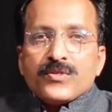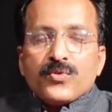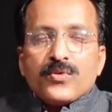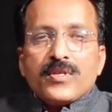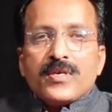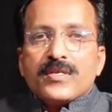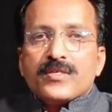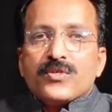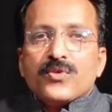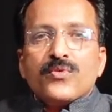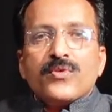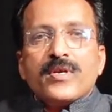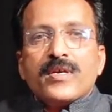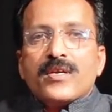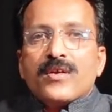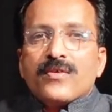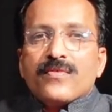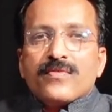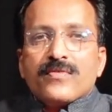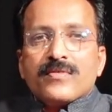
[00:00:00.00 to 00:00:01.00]
So there is no
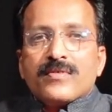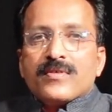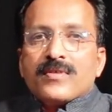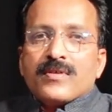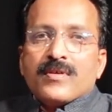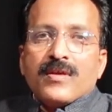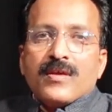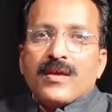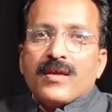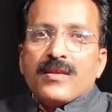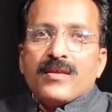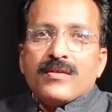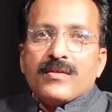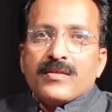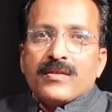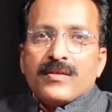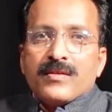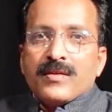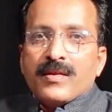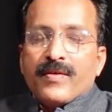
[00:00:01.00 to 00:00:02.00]
need of
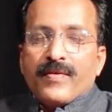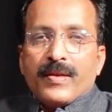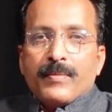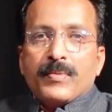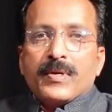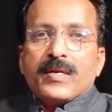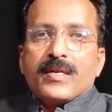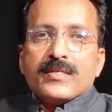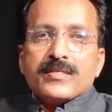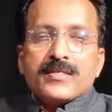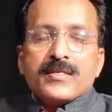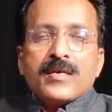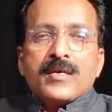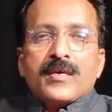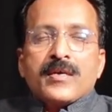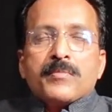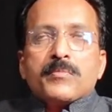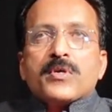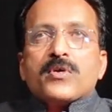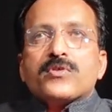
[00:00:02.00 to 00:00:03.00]
any development test,
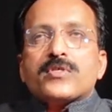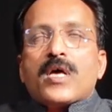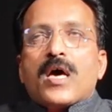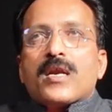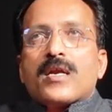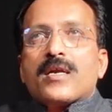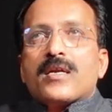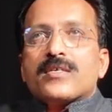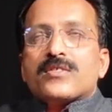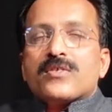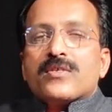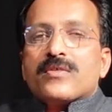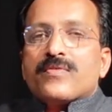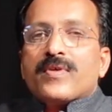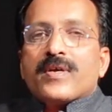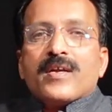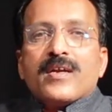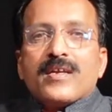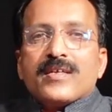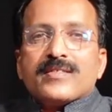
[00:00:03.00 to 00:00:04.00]
because architecture of the
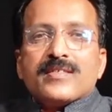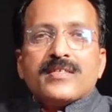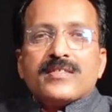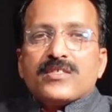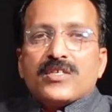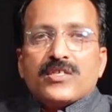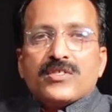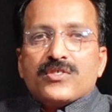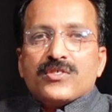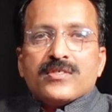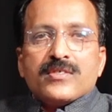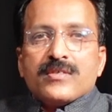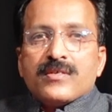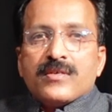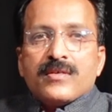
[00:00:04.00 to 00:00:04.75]
vehicle doesn't change.